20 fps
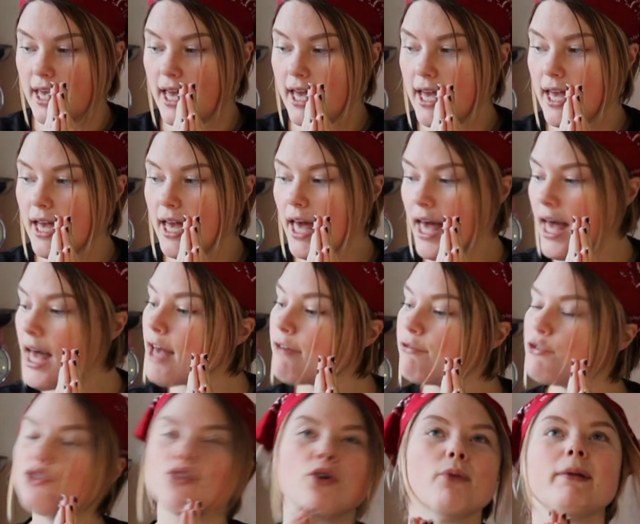I
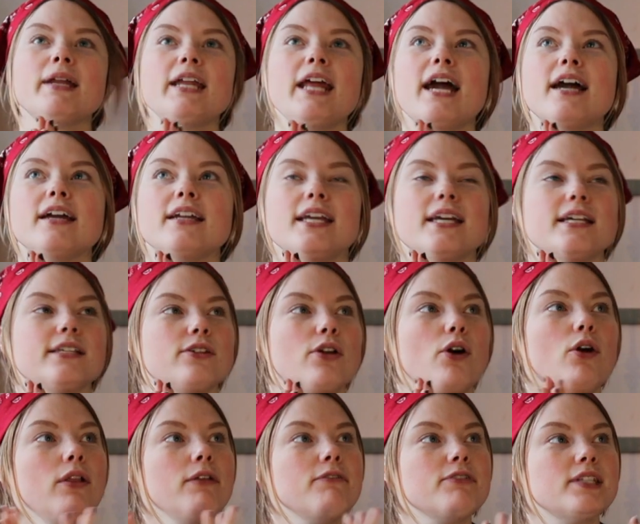have so many ideas
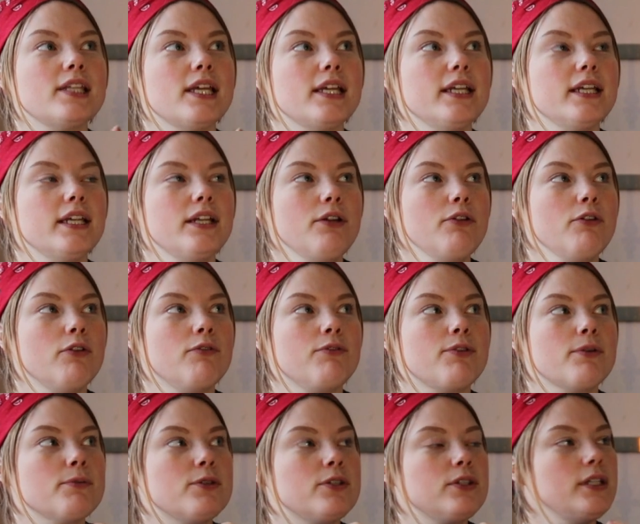all of a sudden,
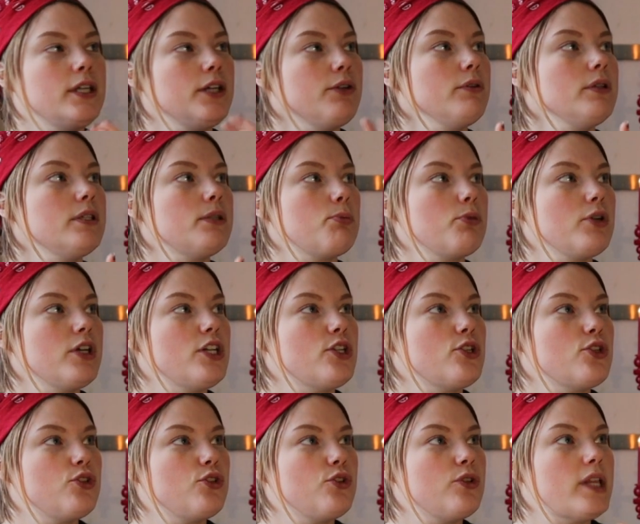from zero
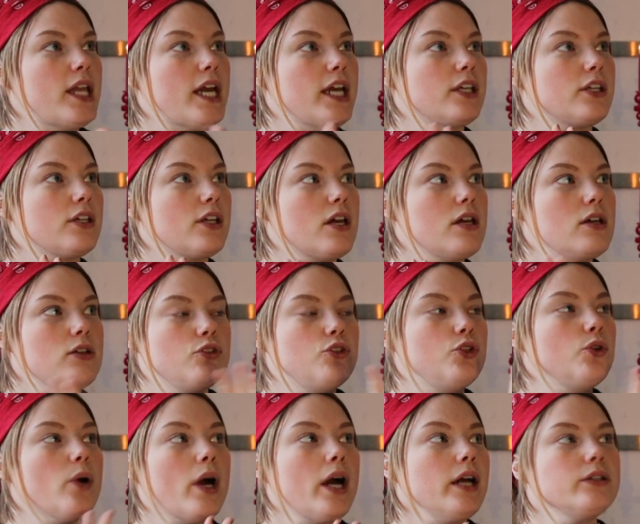inspiration to like
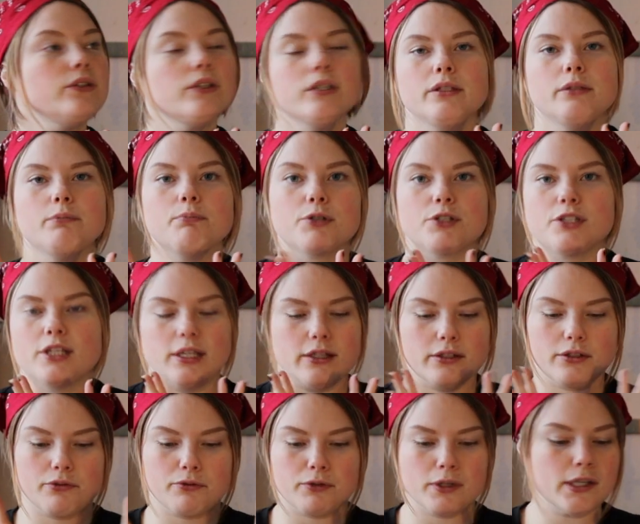
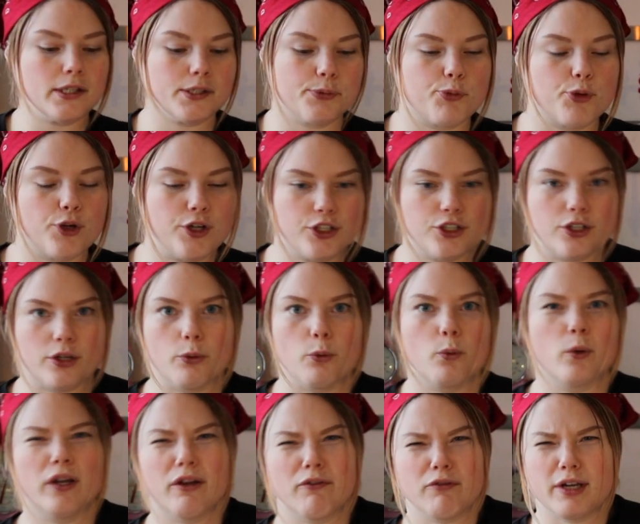200% of inspiration,
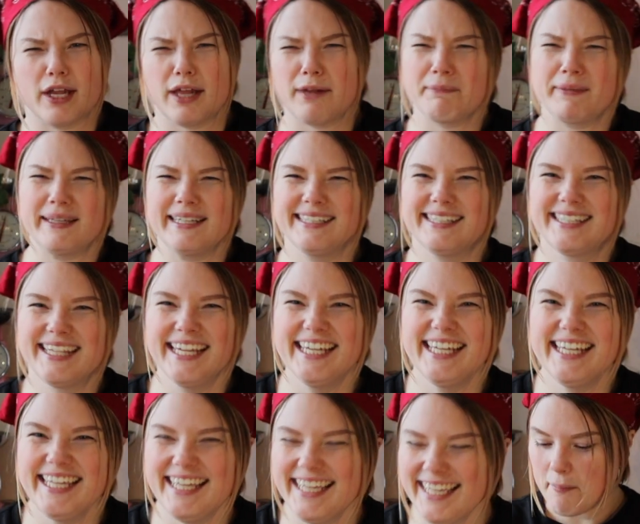whatever that means.
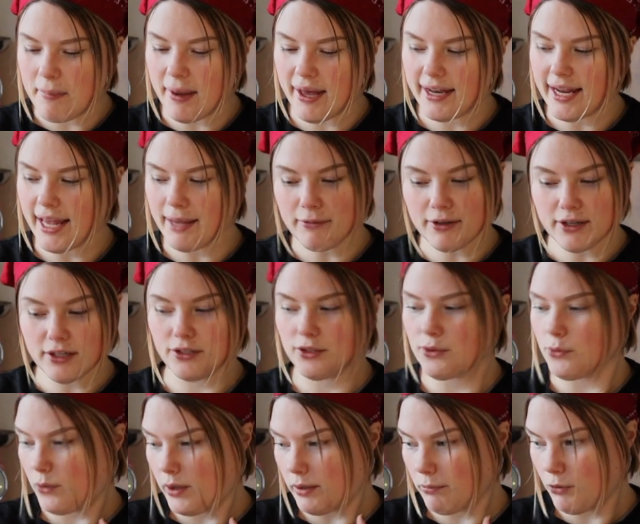But I'm gonna
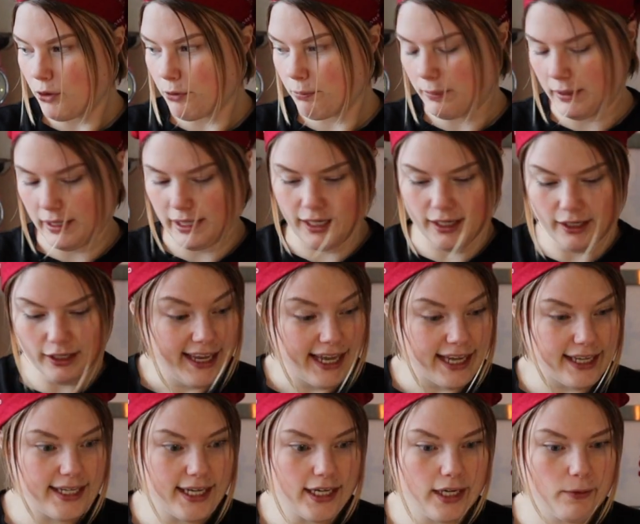do one more pink,
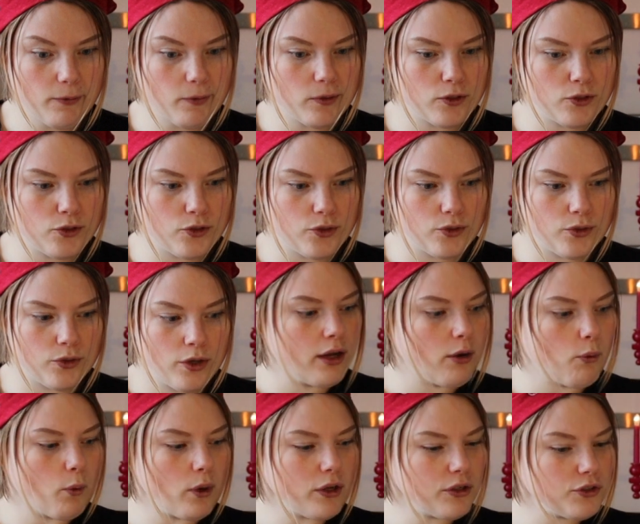and then I'm gonna do
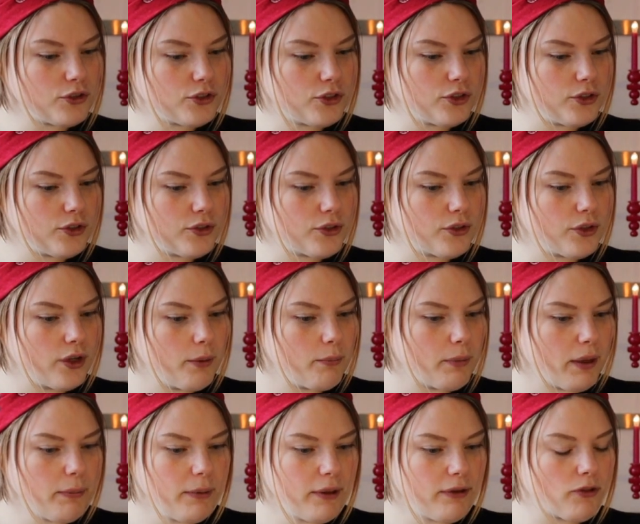one or two,
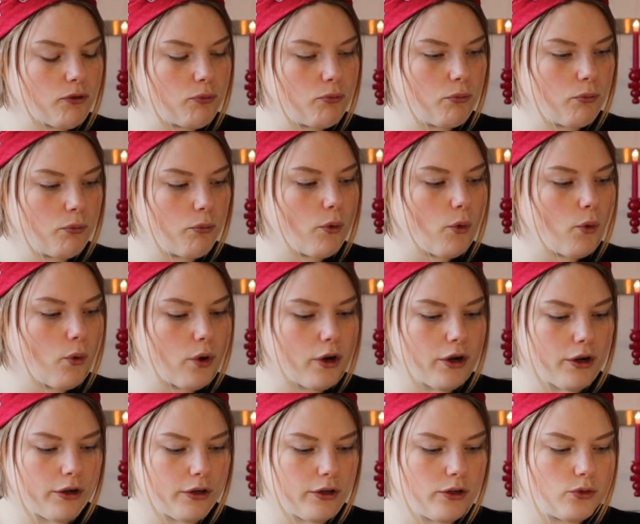maybe even
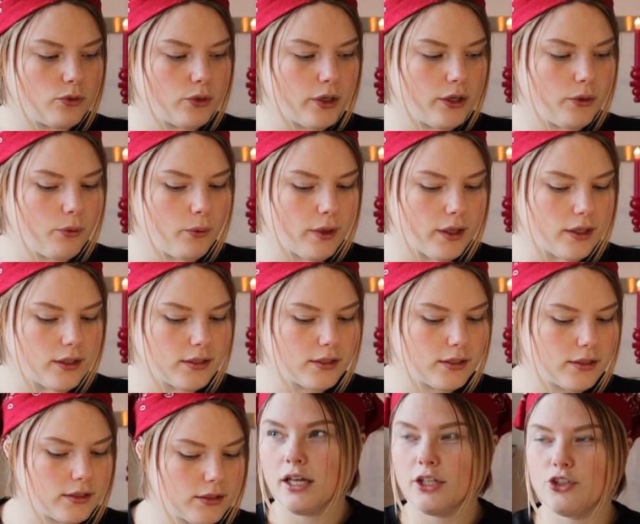more red
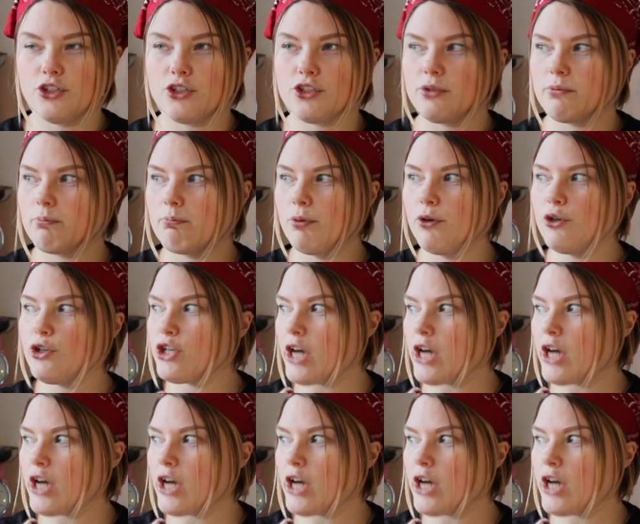ones. Just push